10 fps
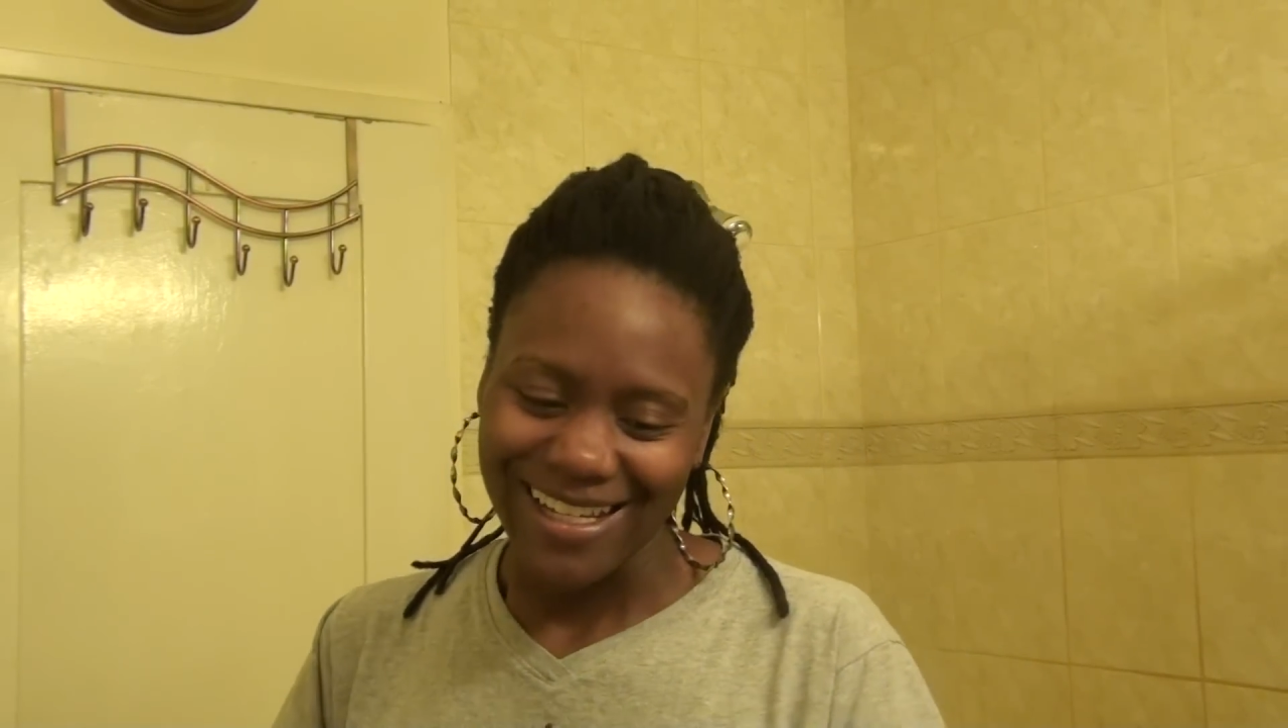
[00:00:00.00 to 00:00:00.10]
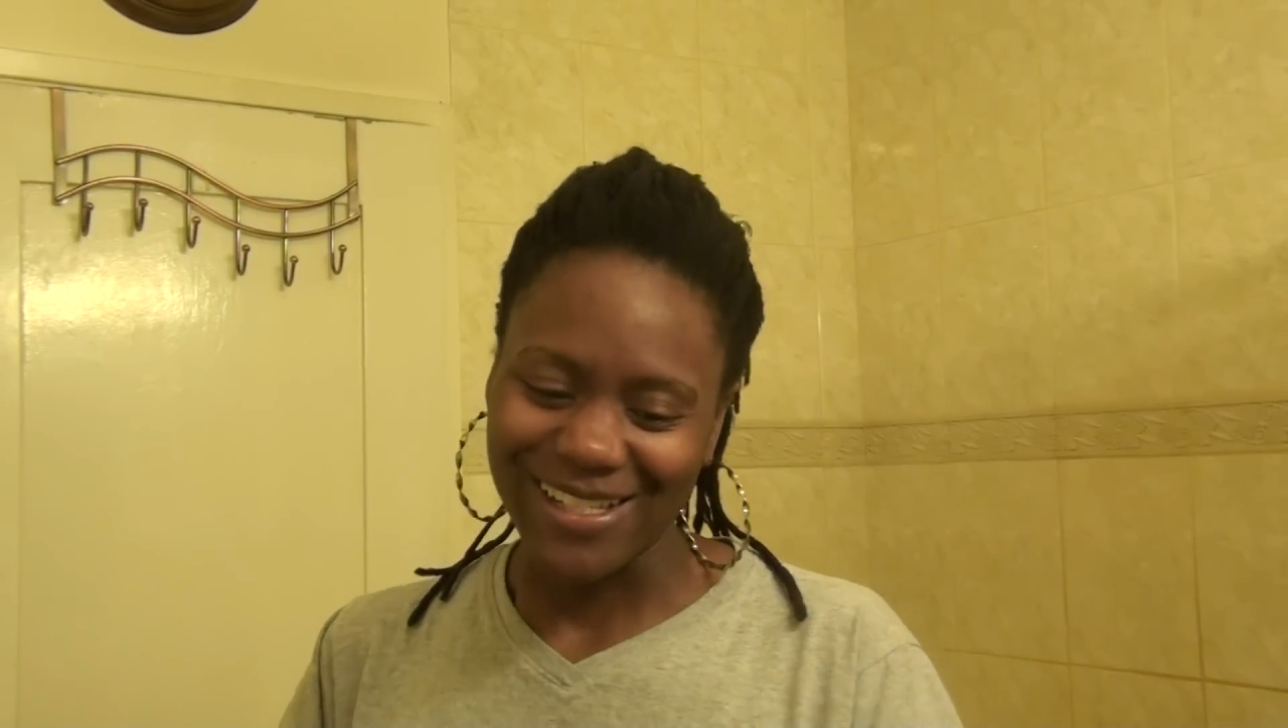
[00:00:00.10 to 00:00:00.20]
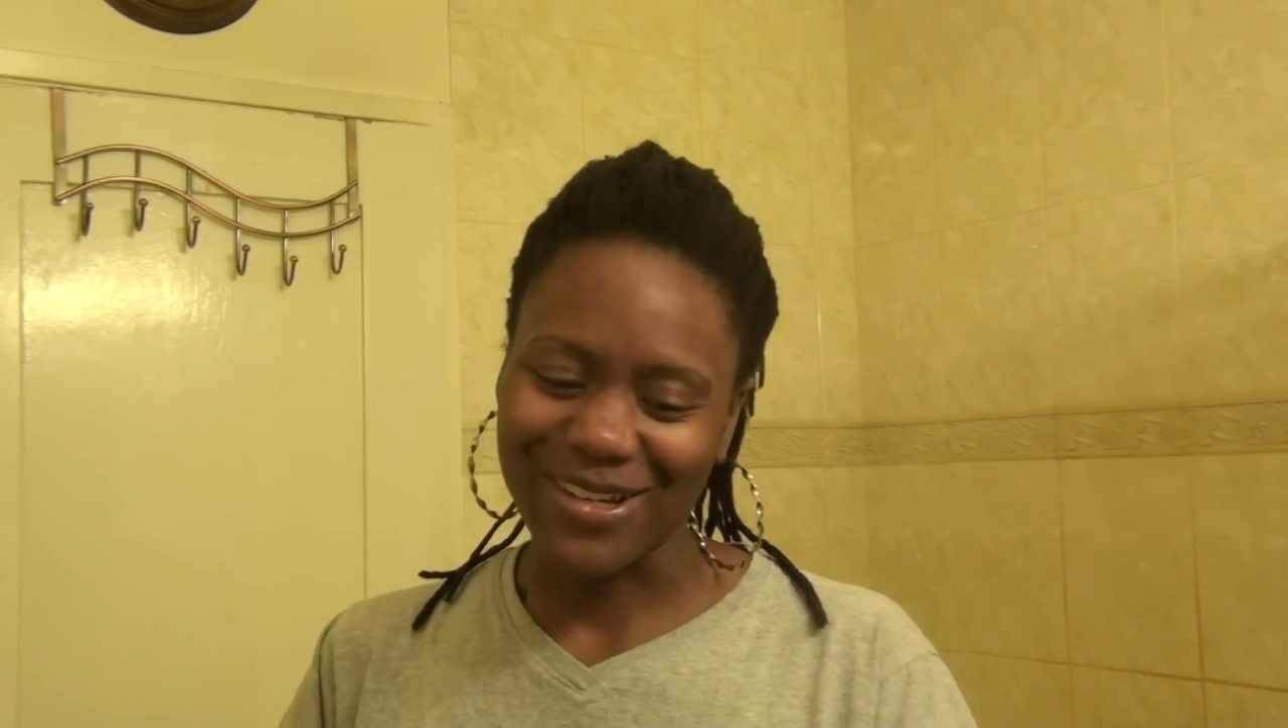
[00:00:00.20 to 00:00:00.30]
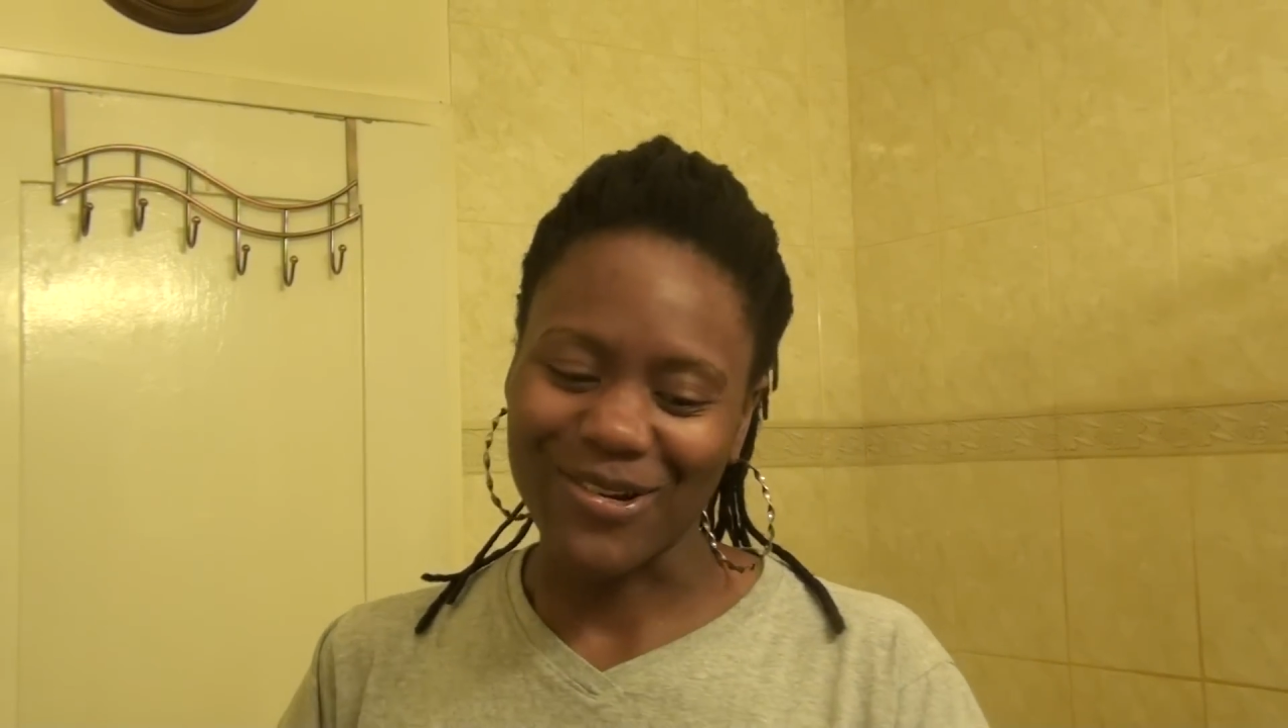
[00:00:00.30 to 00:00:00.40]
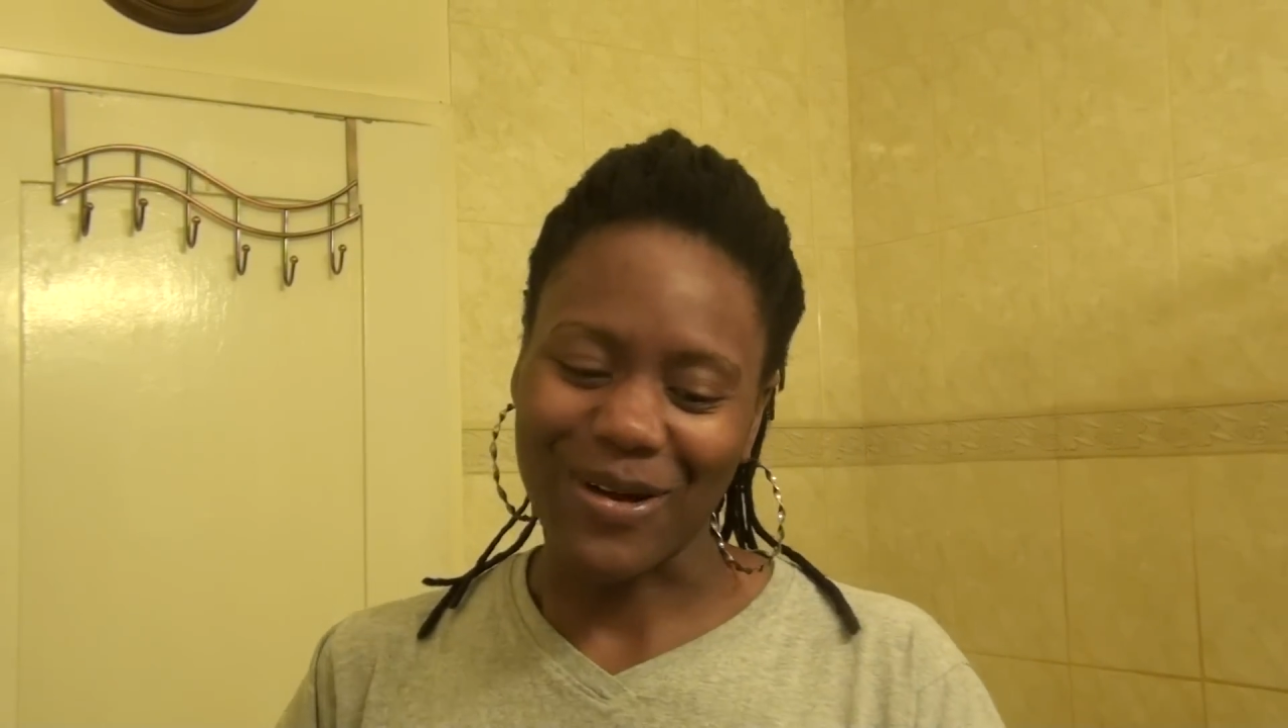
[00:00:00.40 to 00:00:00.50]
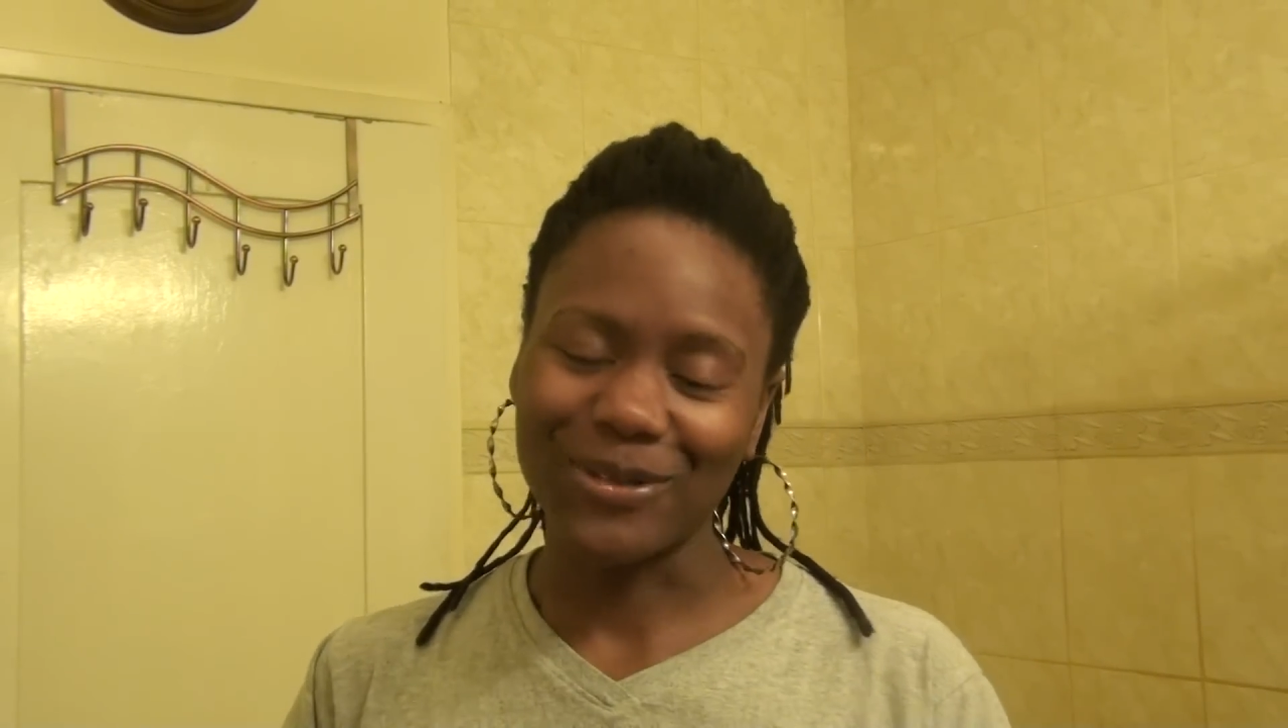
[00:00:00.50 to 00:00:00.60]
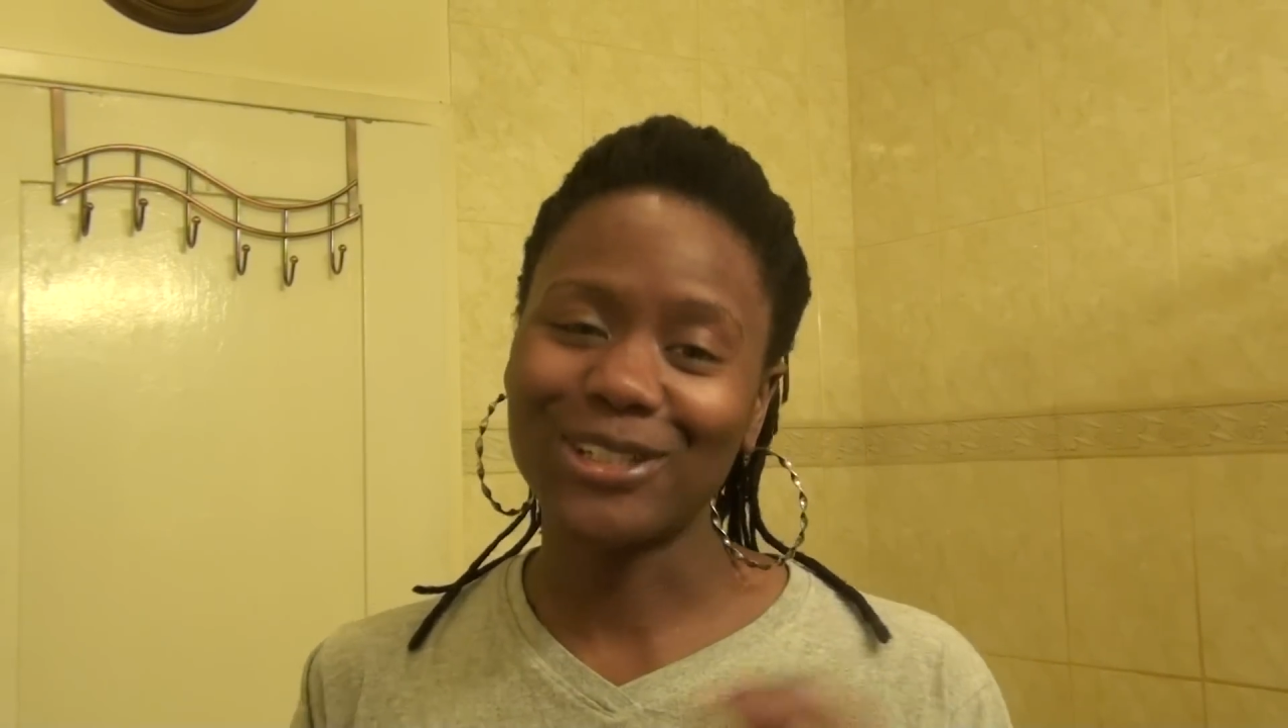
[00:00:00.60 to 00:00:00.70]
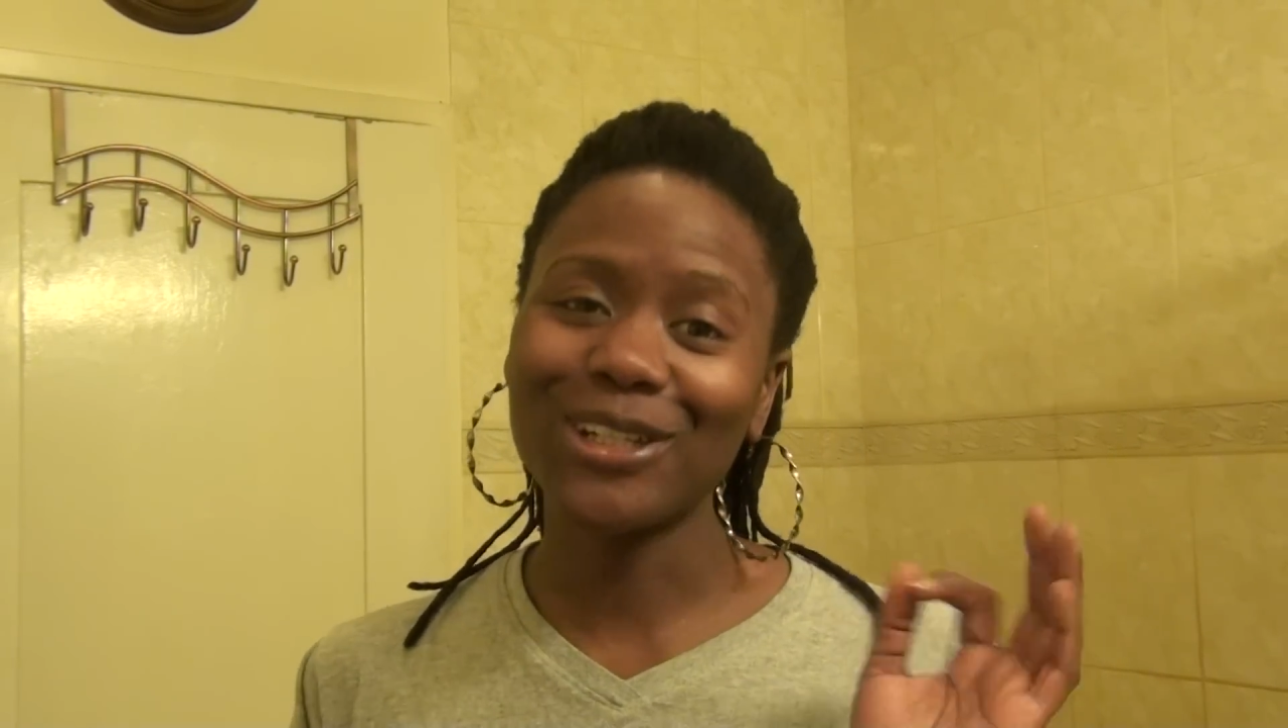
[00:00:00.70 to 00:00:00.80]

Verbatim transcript: So I'm sure